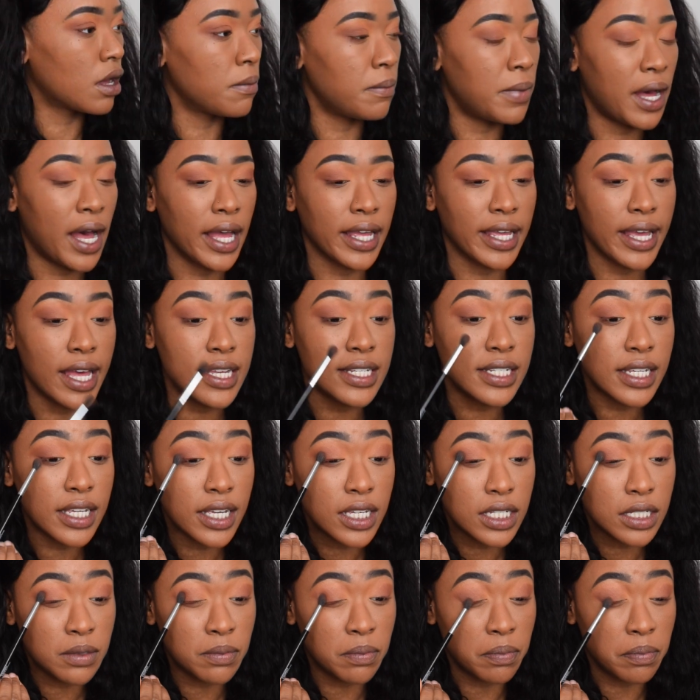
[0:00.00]
but I guess it
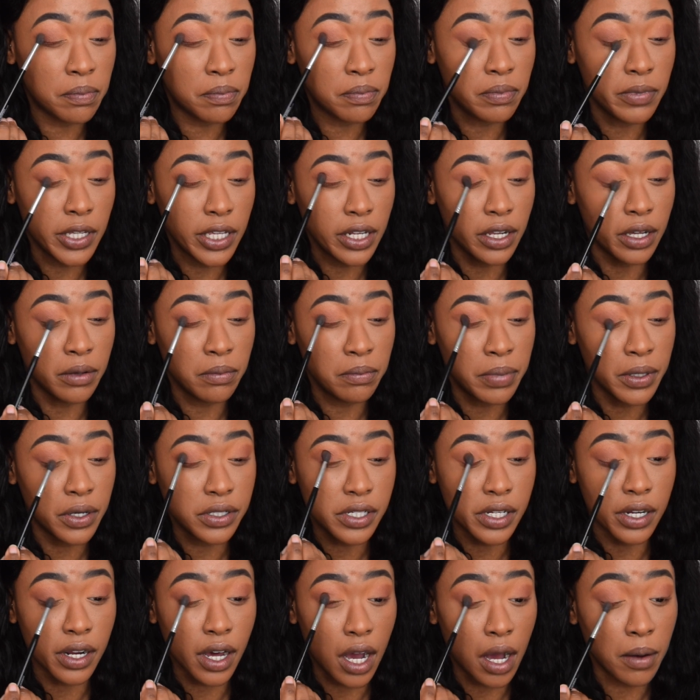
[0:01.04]
is you know
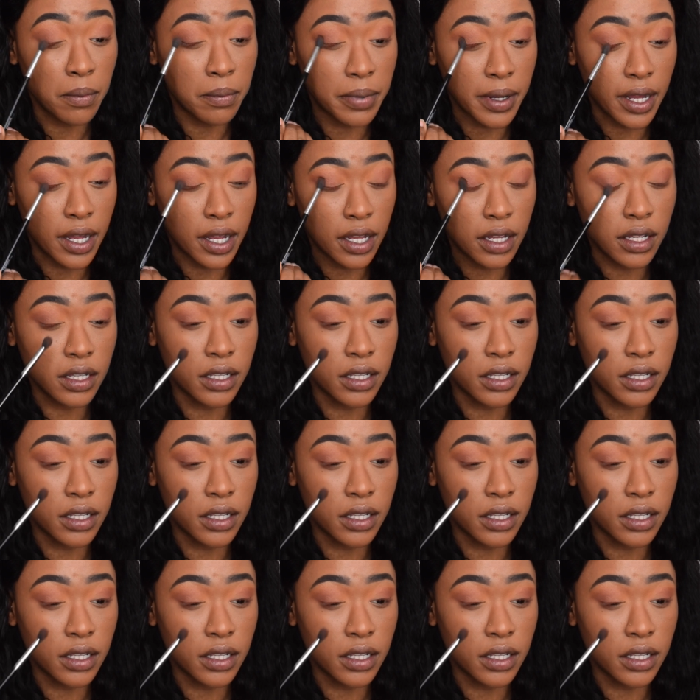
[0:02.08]
building up but